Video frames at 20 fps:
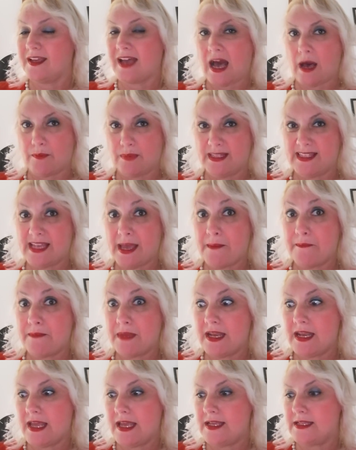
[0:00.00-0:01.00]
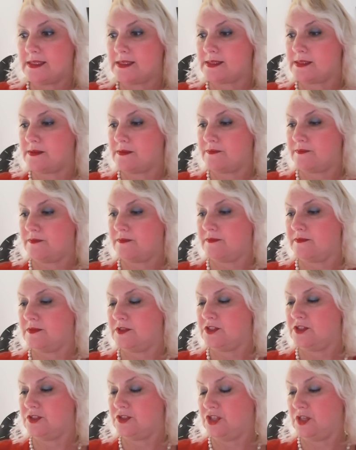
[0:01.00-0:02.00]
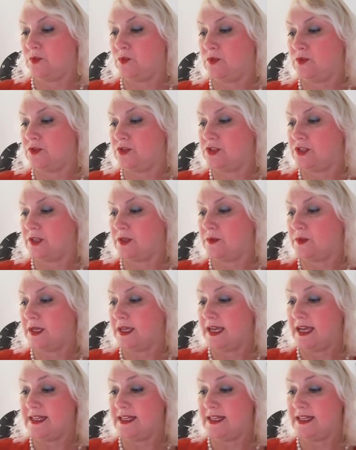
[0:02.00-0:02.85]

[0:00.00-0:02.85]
"I'll be 10 minutes. She would too.